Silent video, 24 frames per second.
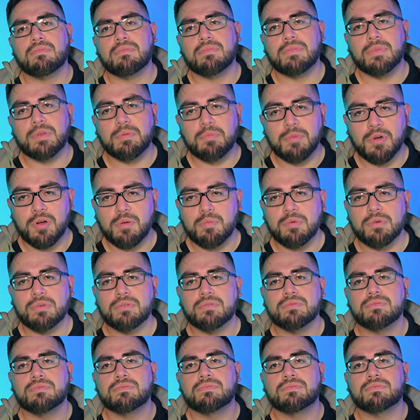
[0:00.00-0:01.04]
your mobile,
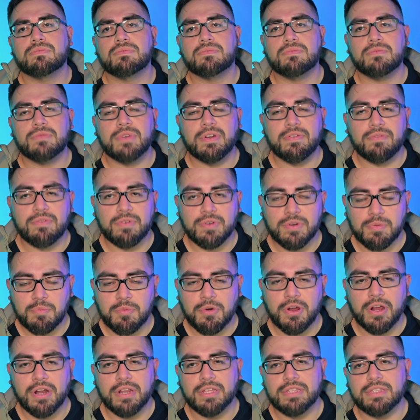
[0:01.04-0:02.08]
whatever your
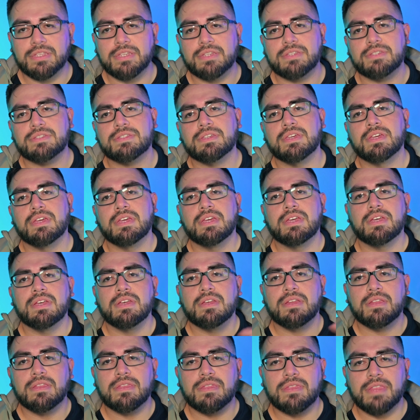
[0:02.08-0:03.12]
product is.
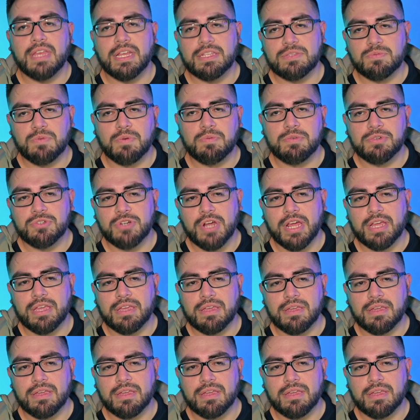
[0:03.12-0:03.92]
That's what we're tracking